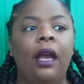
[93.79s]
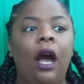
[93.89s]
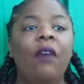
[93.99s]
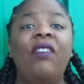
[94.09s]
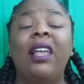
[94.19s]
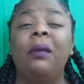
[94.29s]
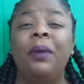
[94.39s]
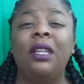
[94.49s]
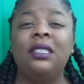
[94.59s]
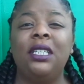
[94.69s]

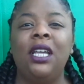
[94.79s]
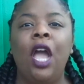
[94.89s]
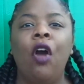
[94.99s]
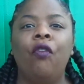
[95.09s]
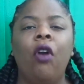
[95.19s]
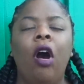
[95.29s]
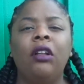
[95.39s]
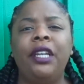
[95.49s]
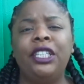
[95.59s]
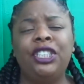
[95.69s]
availability for
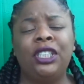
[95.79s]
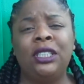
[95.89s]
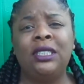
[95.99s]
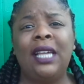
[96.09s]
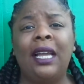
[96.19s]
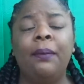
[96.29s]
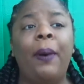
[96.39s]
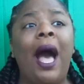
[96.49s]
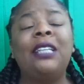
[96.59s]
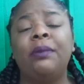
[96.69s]
auditions that could
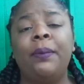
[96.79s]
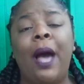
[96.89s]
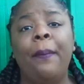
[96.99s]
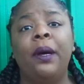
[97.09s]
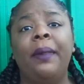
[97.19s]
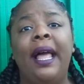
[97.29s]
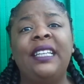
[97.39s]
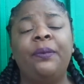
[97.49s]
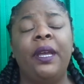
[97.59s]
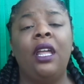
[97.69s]
possibly pop up
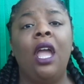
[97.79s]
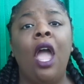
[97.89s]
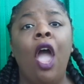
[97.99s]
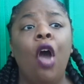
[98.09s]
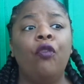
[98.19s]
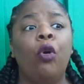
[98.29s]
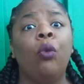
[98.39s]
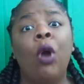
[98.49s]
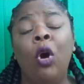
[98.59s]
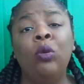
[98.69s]
last minute, for
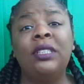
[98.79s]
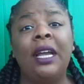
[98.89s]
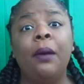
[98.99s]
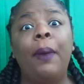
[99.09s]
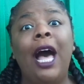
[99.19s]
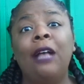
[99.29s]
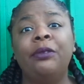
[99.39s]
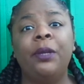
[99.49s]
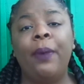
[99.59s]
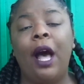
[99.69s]
roles that could
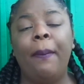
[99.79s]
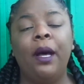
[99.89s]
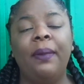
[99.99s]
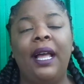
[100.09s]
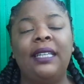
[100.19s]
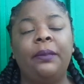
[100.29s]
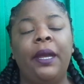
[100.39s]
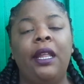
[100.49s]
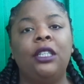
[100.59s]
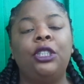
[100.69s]
possibly pop up last
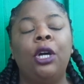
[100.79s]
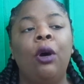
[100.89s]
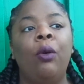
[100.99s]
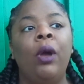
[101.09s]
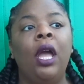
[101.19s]
minute. So